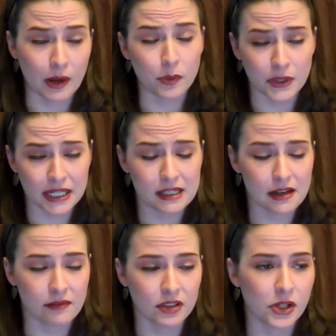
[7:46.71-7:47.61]
I will put it in
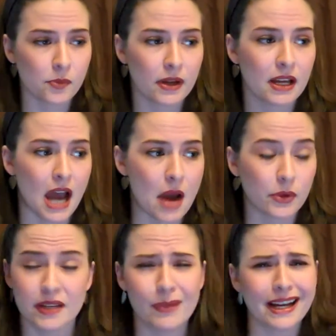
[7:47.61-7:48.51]
an envelope.
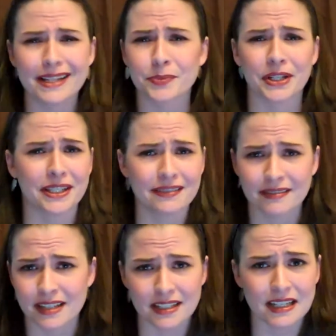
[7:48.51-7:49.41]
And my husband
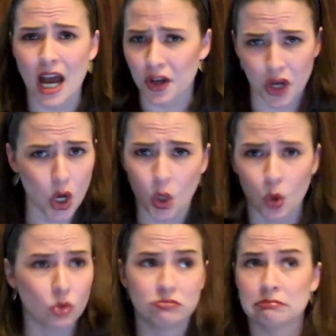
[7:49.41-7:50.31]
does not
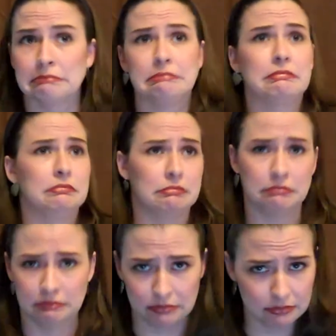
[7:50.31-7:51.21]
know
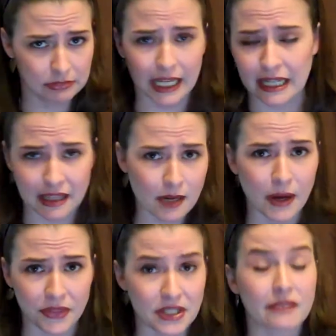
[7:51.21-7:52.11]
anything
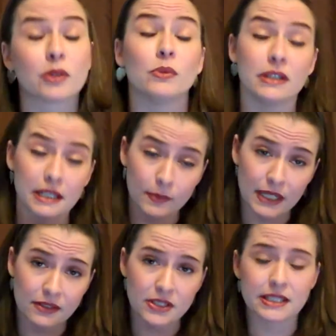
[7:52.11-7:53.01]
about the deaf community,
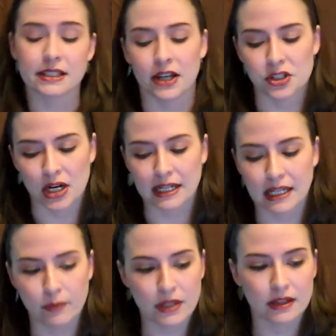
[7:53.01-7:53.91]
but even still, I try to
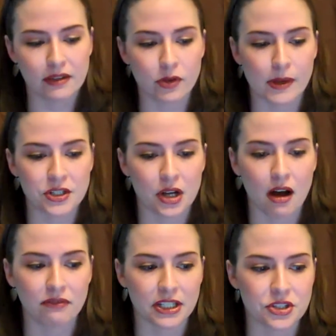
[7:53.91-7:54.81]
keep the information
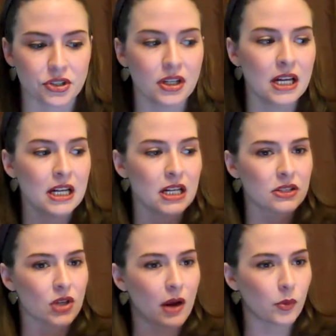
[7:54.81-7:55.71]
confidential.
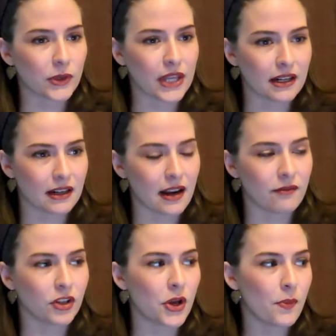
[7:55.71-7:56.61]
So I will put that in an
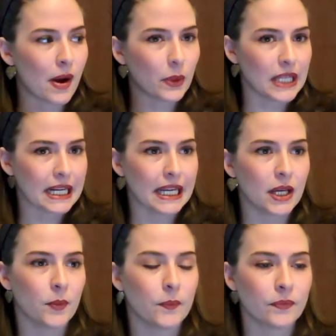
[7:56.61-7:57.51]
envelope. I will let
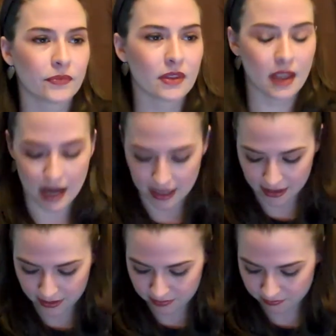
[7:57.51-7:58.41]
him
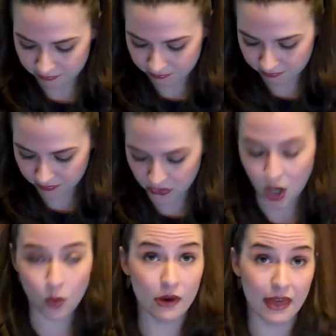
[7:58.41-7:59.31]

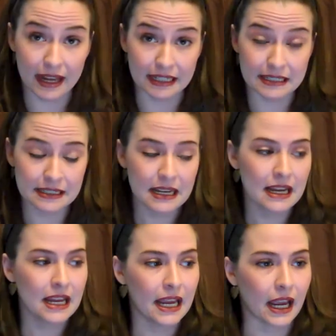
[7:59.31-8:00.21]
know where that is,
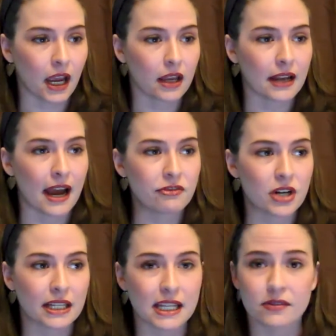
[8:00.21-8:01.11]
and after
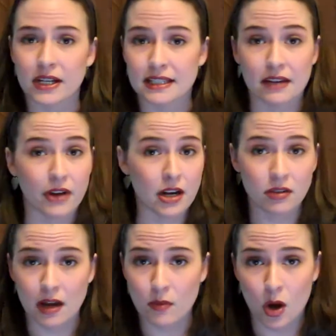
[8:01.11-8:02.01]
I leave, I say, if I
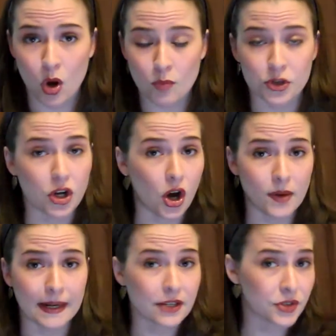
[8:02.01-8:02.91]
don't come home or
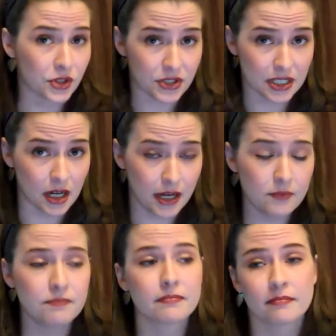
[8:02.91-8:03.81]
call by a certain
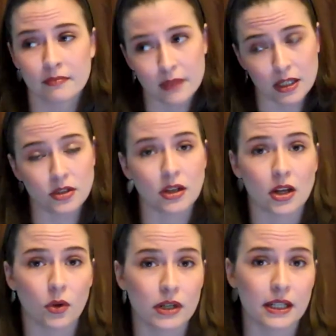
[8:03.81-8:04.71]
time, then you can
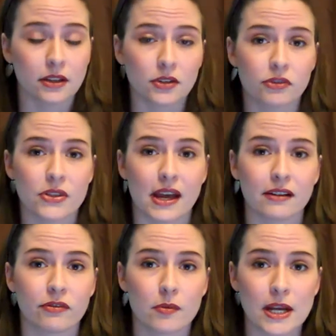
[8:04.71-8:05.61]
go in and look for that
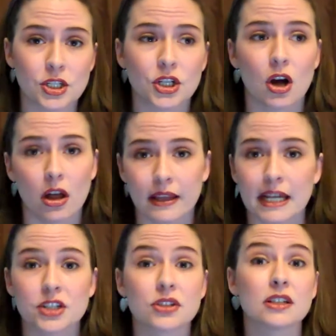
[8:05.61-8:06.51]
information, call the
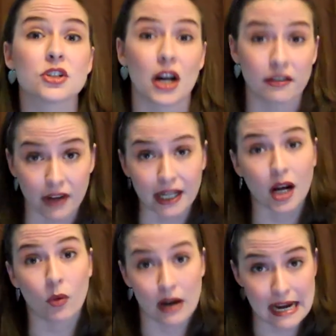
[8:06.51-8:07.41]
agency, try to find
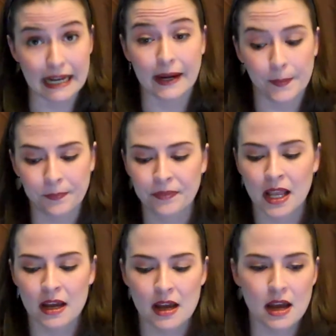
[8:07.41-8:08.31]
out where I
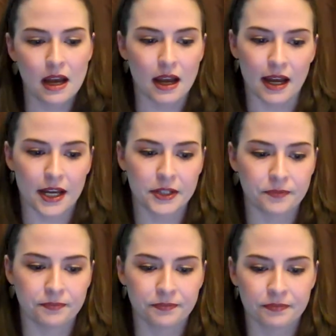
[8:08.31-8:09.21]

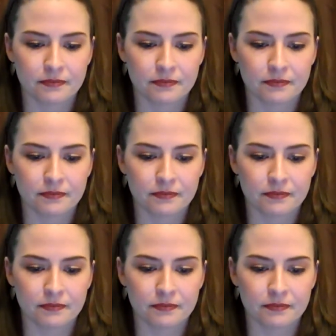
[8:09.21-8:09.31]
am.